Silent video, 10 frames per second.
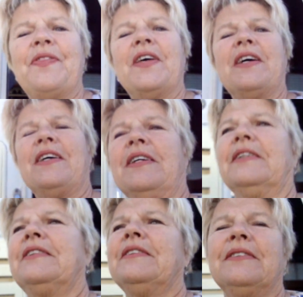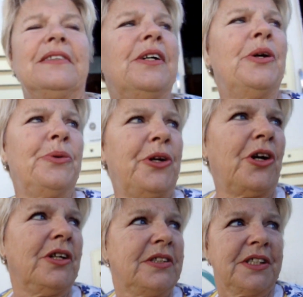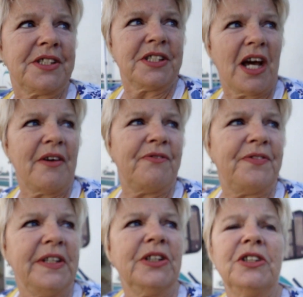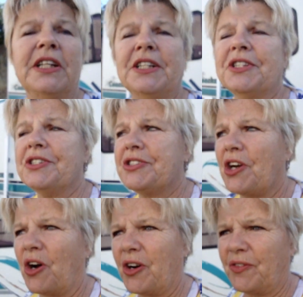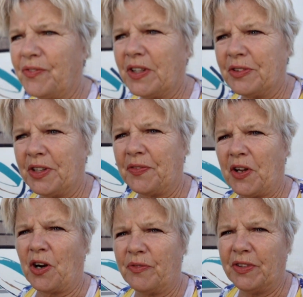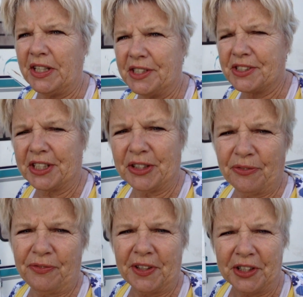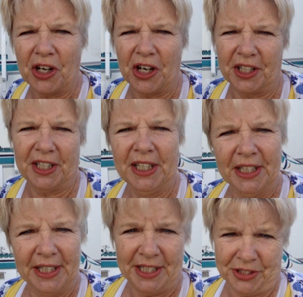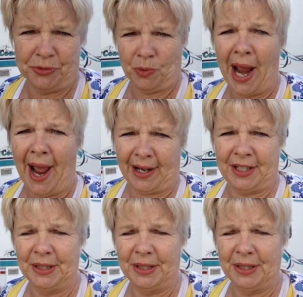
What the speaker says: the owner does not feel that the RV is going to fit on his rack.